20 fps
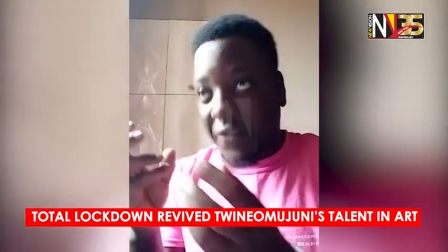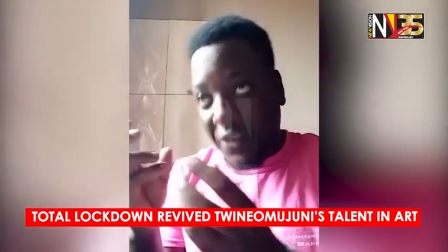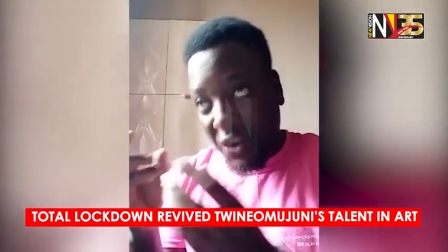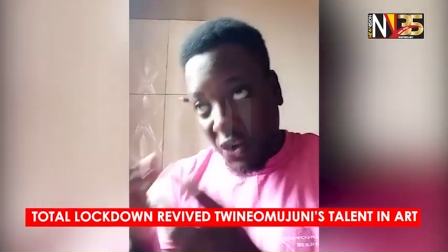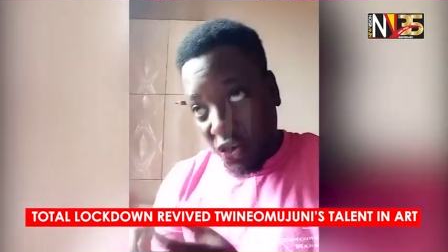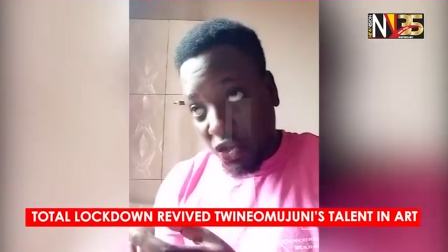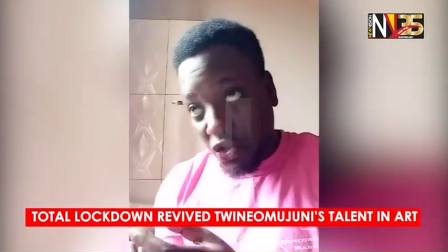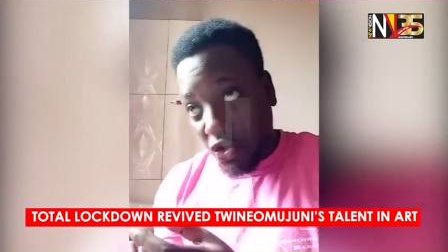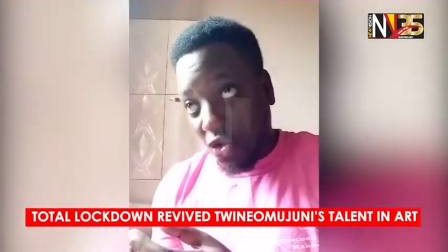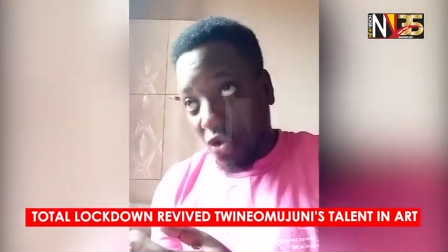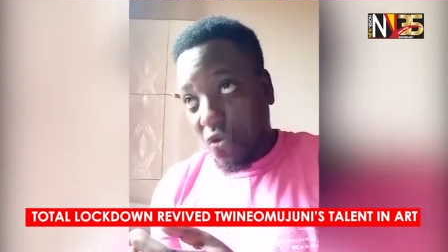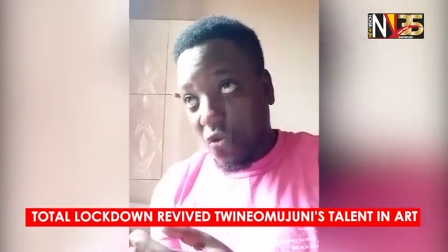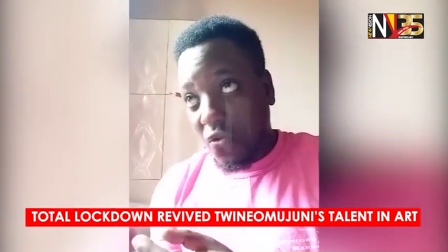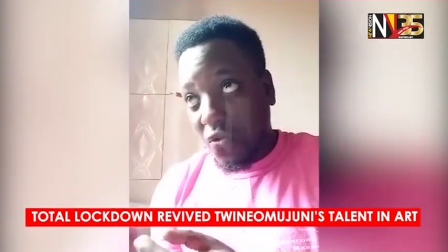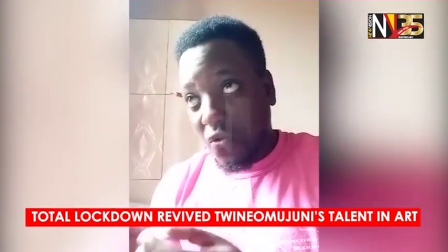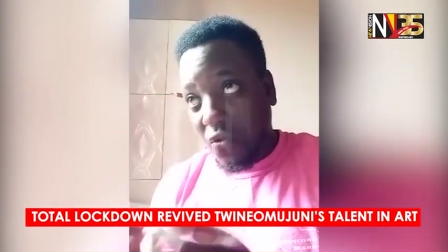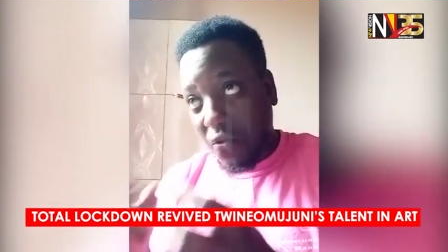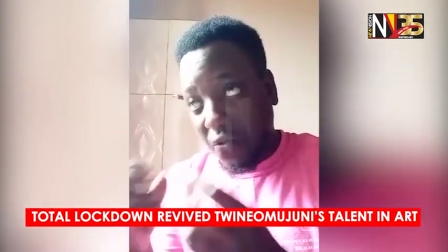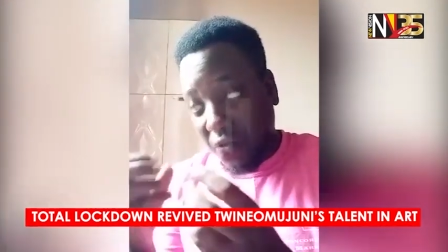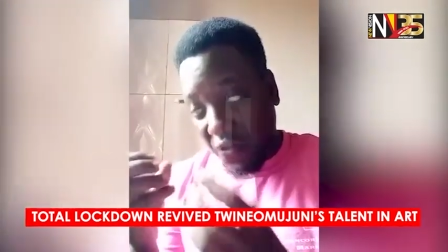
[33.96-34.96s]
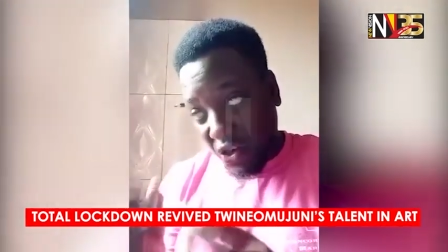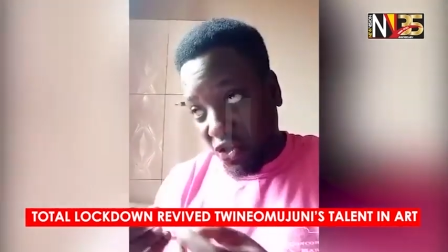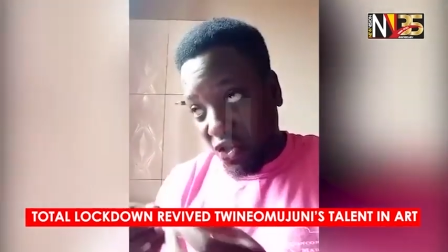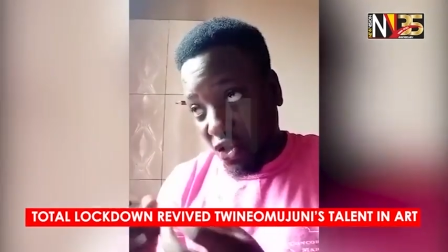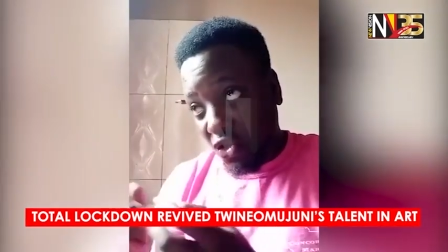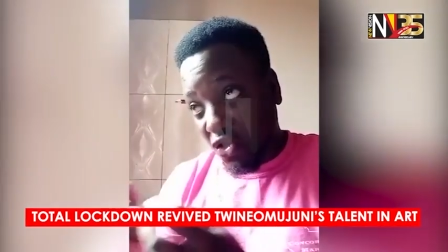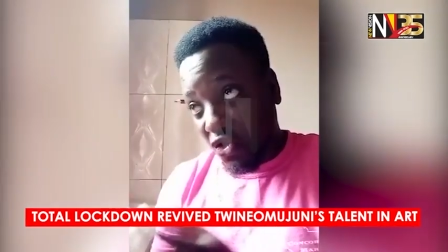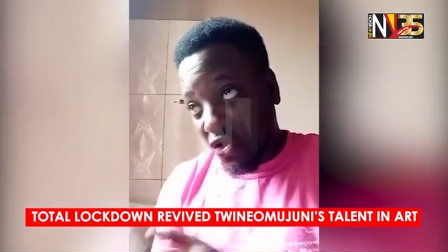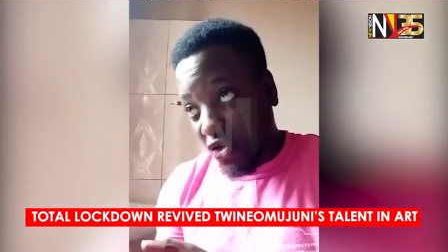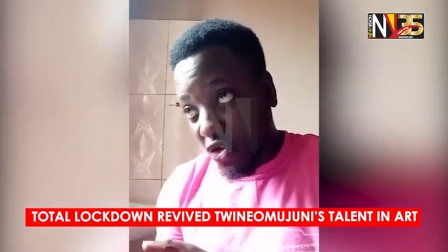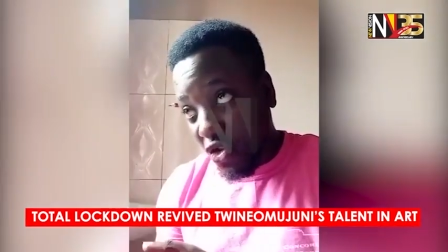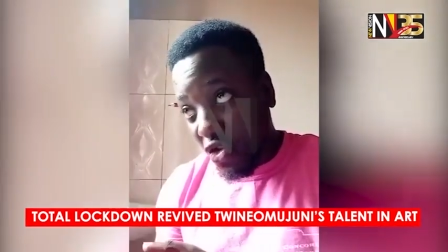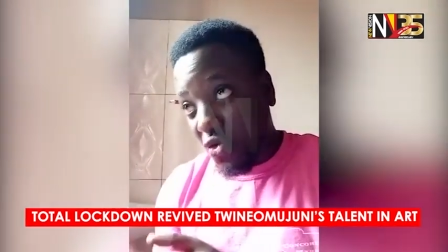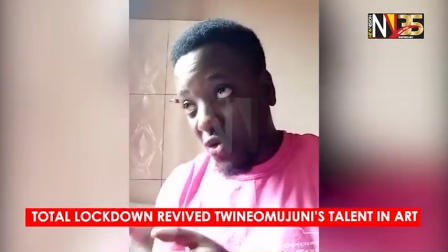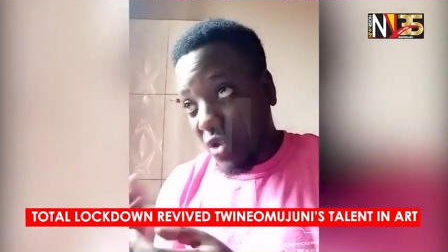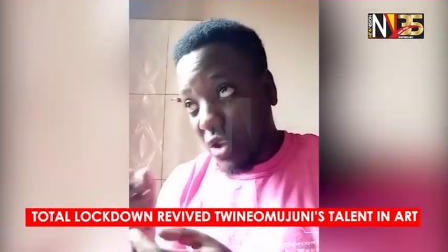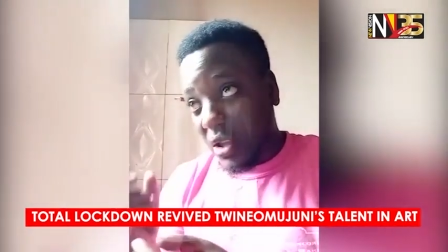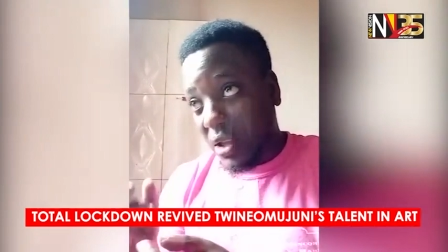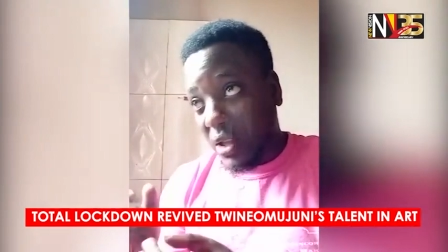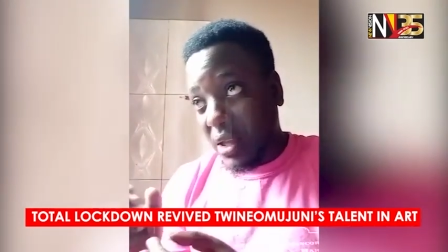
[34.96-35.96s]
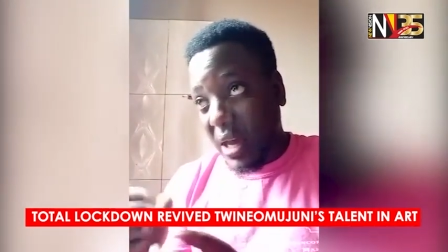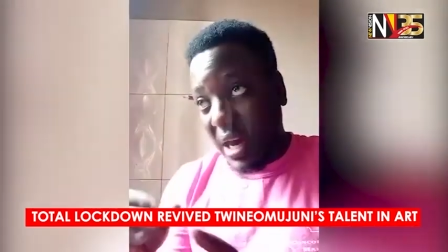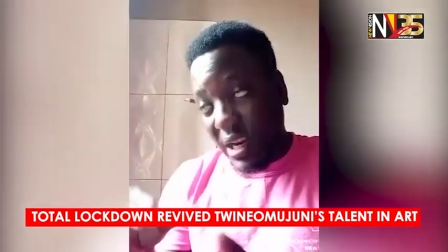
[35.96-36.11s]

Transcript: visual, visual drawing.